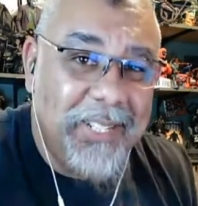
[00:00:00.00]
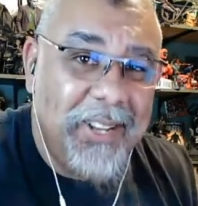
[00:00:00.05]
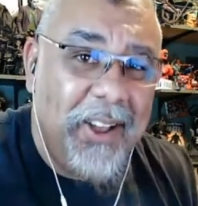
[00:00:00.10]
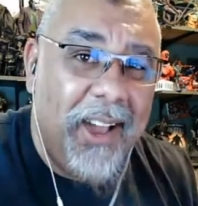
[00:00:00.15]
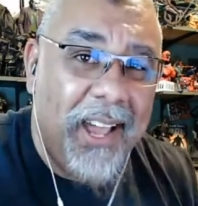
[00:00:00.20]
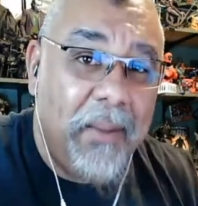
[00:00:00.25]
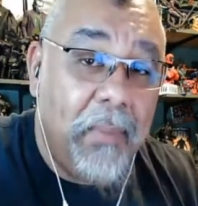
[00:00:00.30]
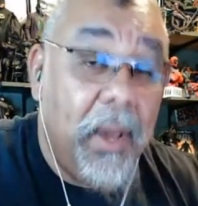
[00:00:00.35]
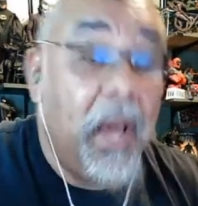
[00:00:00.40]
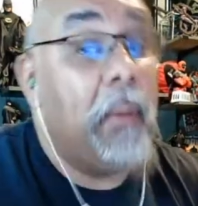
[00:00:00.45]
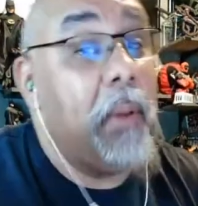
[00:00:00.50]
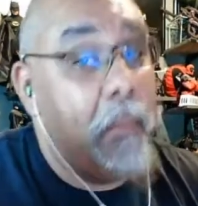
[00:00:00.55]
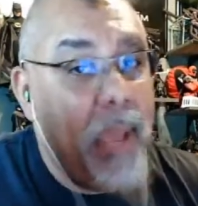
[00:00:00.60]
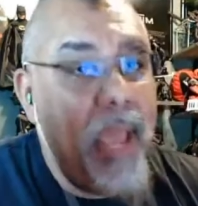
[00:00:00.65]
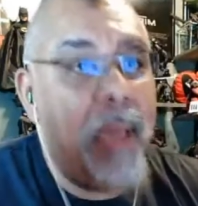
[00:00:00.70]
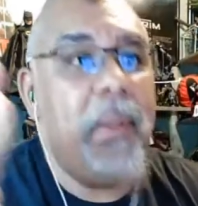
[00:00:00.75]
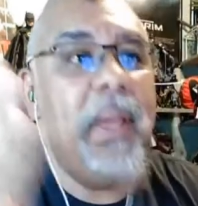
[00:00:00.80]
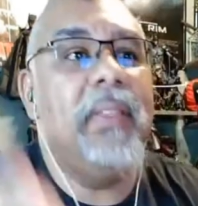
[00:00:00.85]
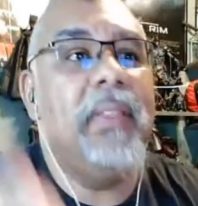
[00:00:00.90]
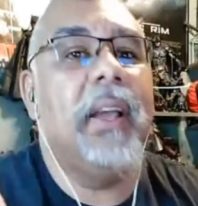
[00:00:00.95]
talking about it. I mean,
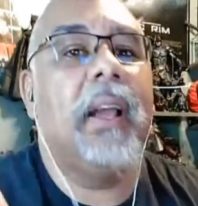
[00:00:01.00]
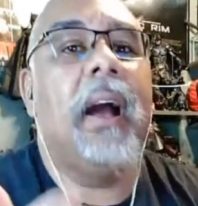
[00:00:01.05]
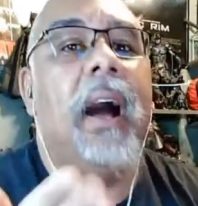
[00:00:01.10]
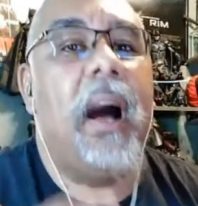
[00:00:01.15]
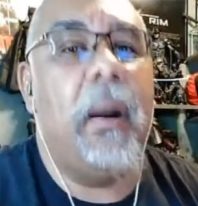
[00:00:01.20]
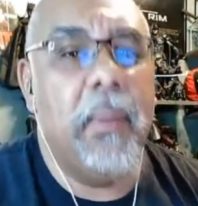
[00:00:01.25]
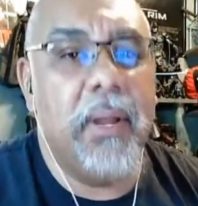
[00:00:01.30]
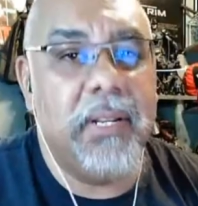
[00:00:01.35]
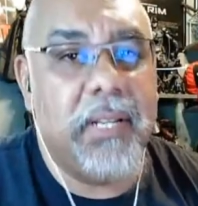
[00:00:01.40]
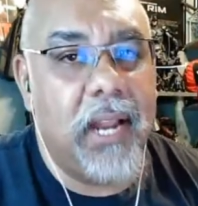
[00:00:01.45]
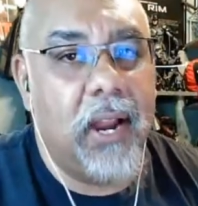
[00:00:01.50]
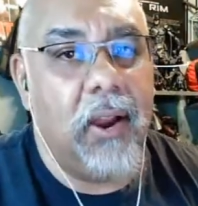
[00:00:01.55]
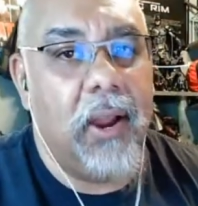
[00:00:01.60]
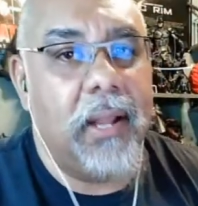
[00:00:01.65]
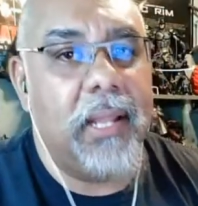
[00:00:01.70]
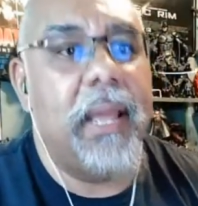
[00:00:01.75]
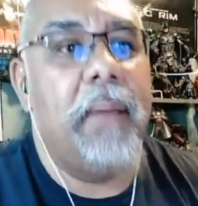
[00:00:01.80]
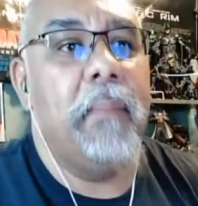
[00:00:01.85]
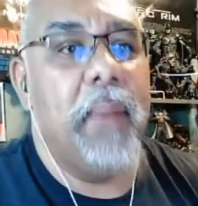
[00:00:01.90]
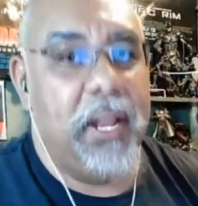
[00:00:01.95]
maybe in the
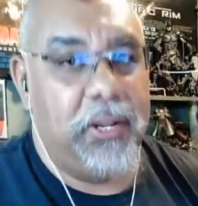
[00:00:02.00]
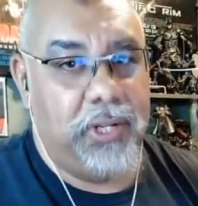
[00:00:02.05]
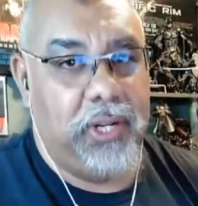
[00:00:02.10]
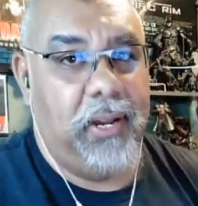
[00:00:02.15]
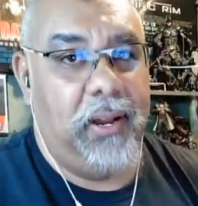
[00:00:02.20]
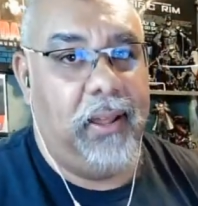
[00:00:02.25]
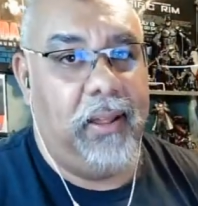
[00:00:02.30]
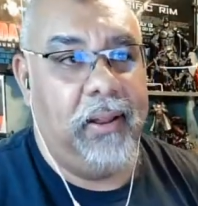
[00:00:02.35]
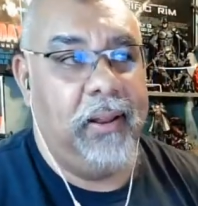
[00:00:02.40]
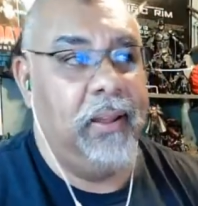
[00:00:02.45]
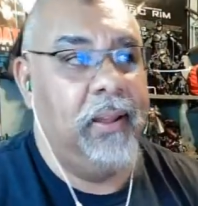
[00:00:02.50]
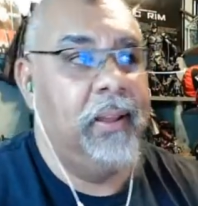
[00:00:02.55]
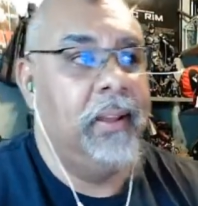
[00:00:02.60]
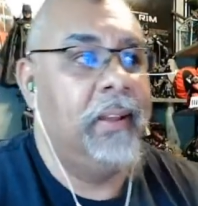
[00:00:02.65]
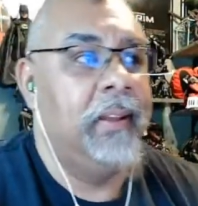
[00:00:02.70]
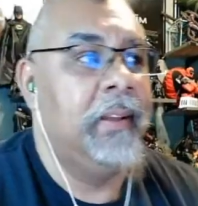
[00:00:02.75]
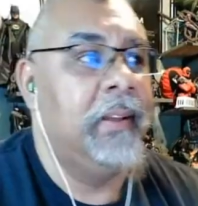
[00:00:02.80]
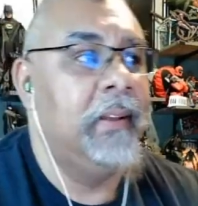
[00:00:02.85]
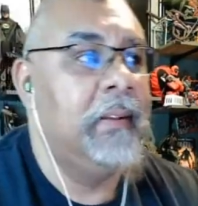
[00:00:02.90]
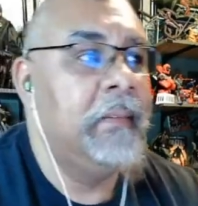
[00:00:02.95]
commentary they mention it.
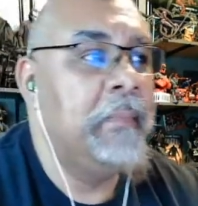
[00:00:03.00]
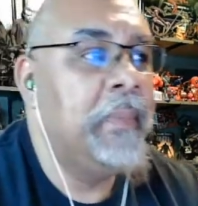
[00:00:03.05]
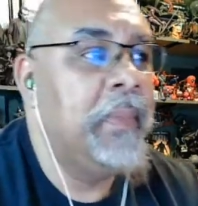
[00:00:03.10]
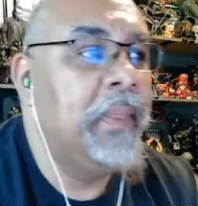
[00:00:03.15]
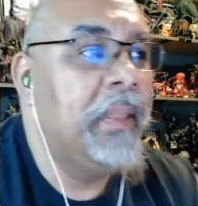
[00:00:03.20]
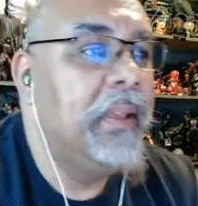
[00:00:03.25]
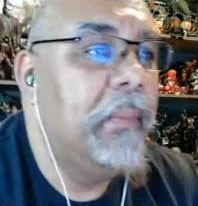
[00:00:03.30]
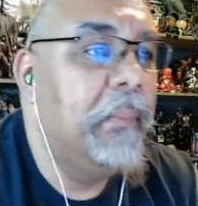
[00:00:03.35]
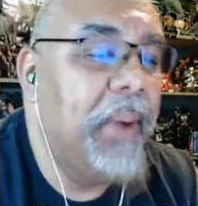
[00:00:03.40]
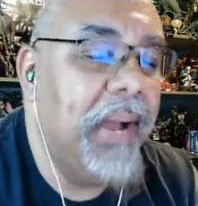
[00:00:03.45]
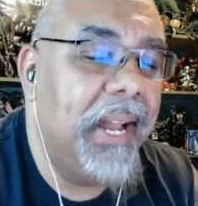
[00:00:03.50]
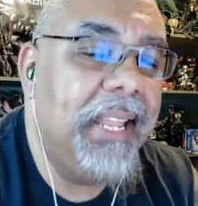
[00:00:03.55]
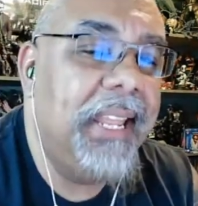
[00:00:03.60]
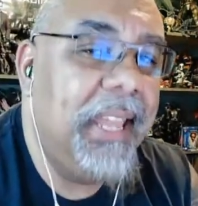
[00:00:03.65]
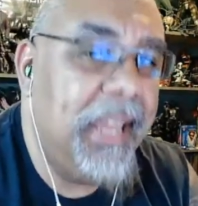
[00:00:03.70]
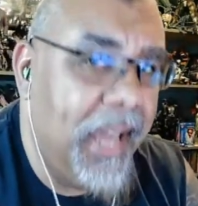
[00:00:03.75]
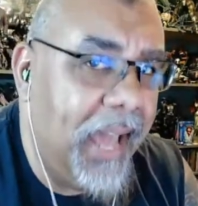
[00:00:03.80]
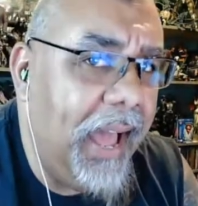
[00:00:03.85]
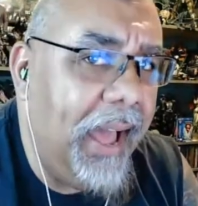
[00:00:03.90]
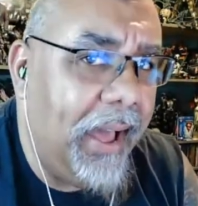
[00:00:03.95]
But
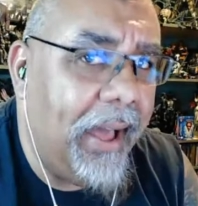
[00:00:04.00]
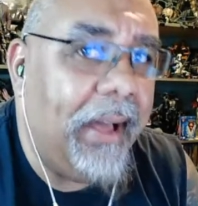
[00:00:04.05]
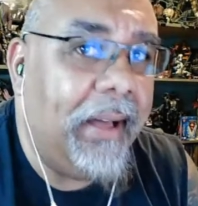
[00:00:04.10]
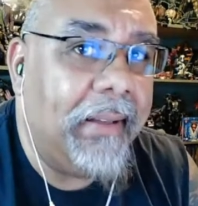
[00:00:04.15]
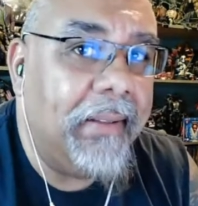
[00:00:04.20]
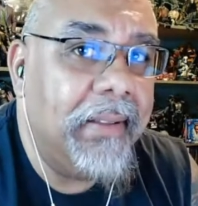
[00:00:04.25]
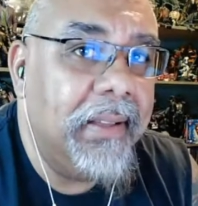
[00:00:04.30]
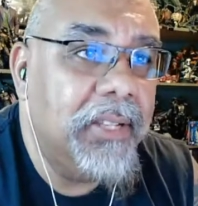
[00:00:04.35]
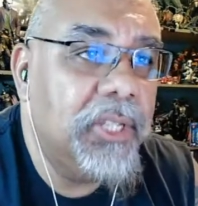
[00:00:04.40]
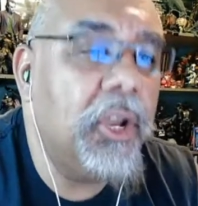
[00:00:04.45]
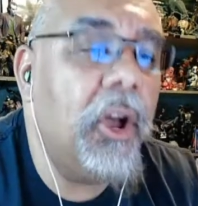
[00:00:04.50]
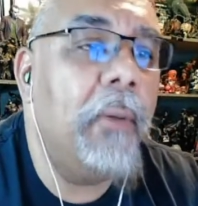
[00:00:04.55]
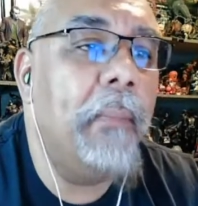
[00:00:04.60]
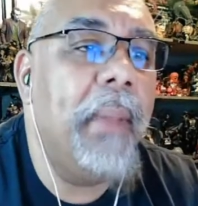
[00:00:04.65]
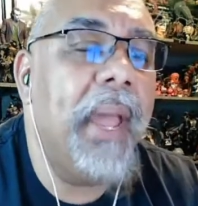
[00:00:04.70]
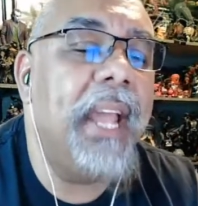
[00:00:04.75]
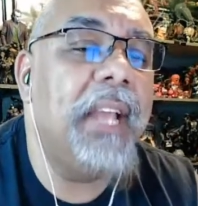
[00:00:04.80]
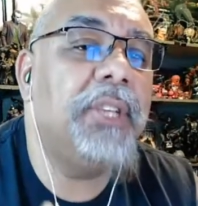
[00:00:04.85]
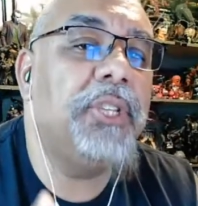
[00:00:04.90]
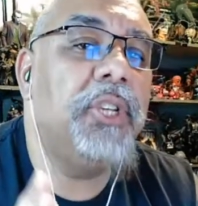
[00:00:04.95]
yeah, so it
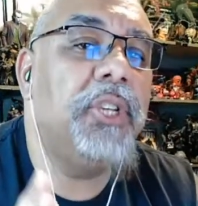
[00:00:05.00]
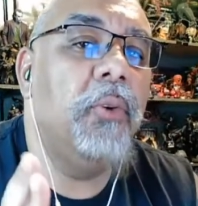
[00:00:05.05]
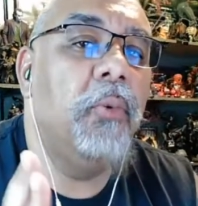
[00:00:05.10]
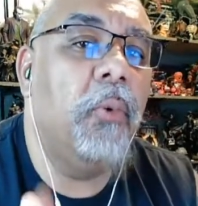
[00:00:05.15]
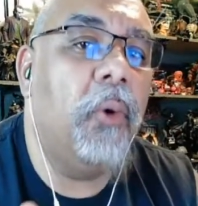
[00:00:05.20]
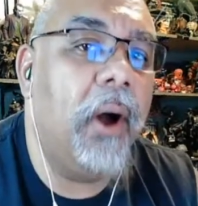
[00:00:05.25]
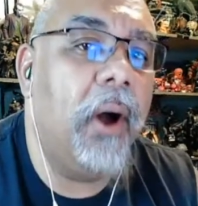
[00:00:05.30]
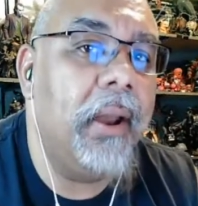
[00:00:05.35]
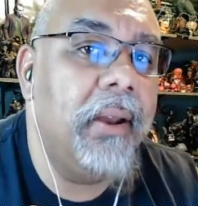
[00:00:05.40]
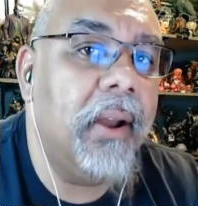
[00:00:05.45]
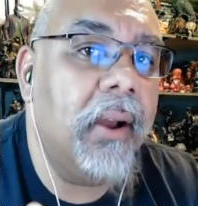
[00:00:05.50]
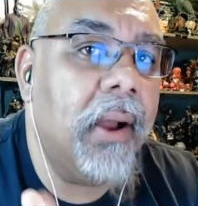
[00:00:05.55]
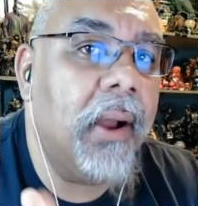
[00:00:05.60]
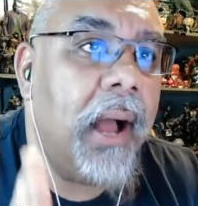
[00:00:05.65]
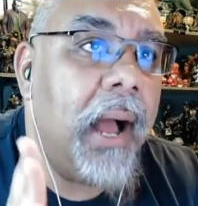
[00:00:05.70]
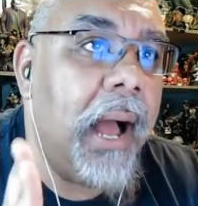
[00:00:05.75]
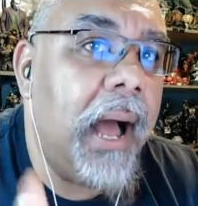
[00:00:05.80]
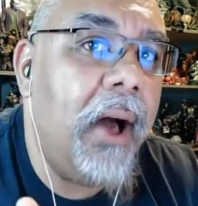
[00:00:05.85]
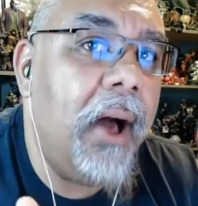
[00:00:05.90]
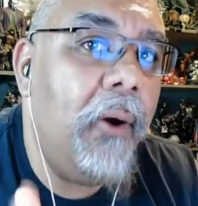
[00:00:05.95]
makes you wonder
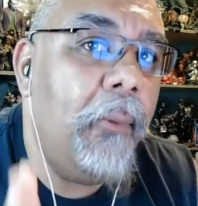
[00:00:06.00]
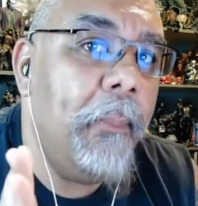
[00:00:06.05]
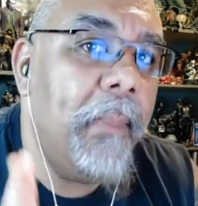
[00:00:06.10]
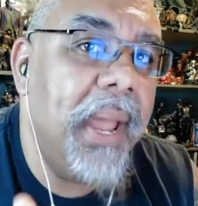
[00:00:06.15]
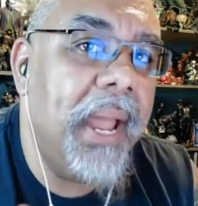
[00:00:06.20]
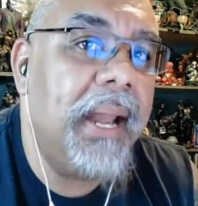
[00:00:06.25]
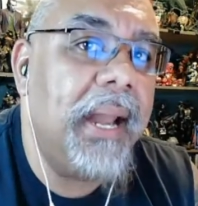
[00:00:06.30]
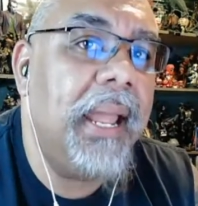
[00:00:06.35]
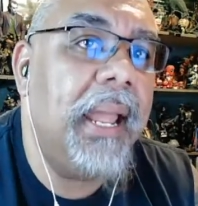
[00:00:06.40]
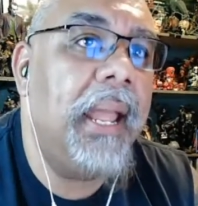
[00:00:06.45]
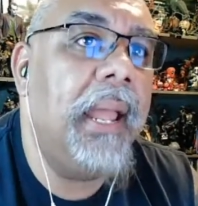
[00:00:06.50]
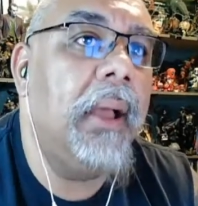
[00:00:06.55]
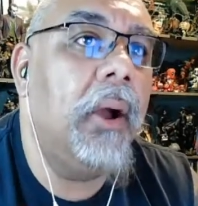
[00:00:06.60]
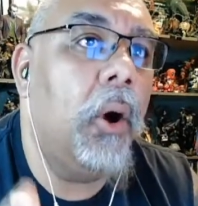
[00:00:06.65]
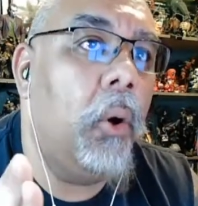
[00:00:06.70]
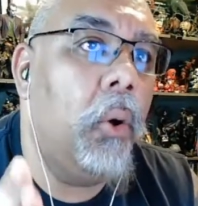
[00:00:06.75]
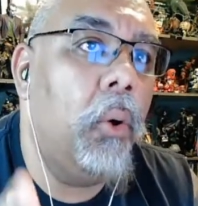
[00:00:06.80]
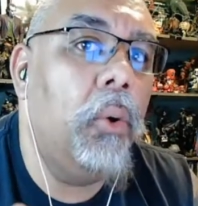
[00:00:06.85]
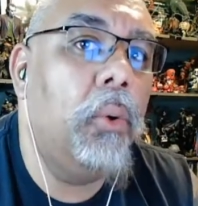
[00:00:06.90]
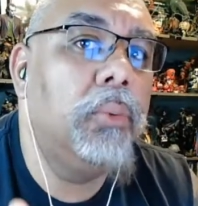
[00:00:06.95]
how many
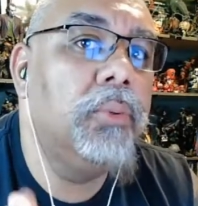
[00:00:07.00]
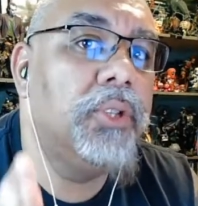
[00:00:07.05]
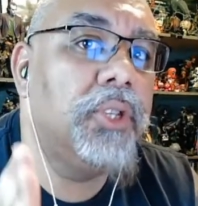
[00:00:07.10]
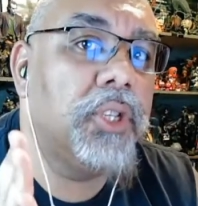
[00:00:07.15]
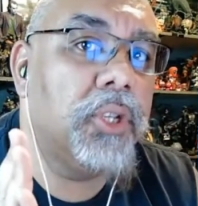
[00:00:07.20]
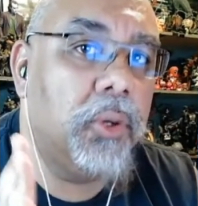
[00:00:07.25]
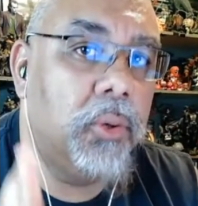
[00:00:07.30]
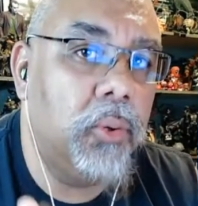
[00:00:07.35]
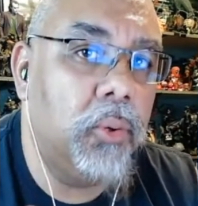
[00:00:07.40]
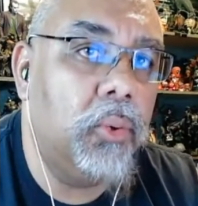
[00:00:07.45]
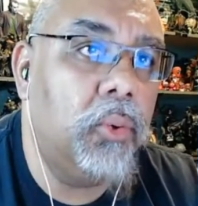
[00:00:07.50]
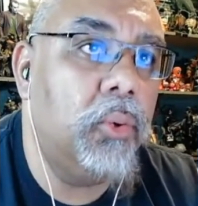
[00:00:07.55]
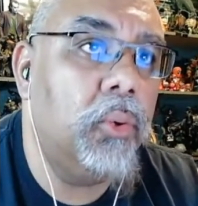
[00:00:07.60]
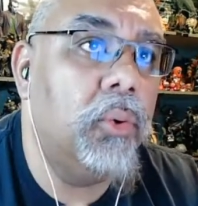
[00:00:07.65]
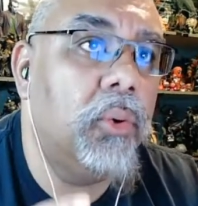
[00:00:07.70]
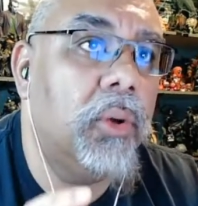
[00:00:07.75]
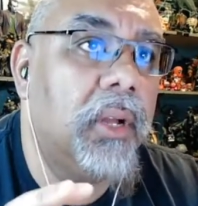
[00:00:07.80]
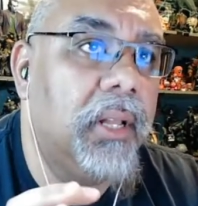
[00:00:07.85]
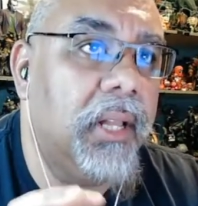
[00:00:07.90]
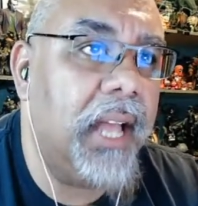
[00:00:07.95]
old
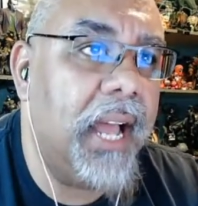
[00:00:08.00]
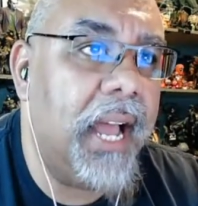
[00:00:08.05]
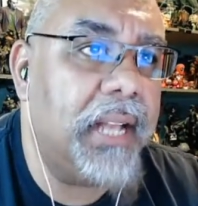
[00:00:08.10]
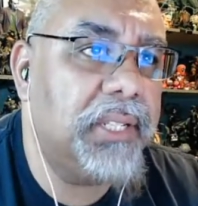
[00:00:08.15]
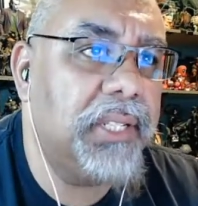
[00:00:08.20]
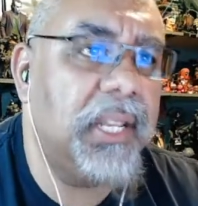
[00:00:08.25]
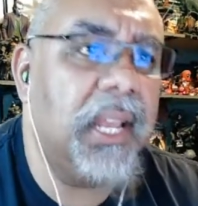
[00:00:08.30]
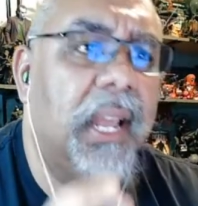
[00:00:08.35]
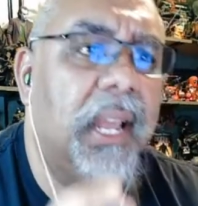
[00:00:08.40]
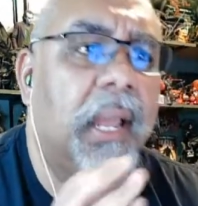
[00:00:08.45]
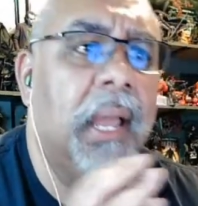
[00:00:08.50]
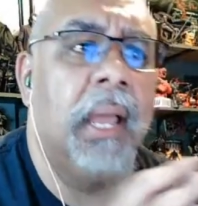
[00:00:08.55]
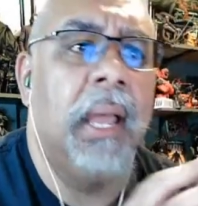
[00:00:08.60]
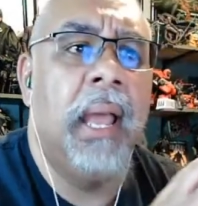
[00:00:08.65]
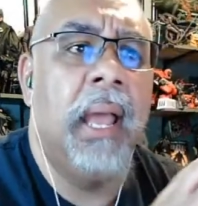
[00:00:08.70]
school classic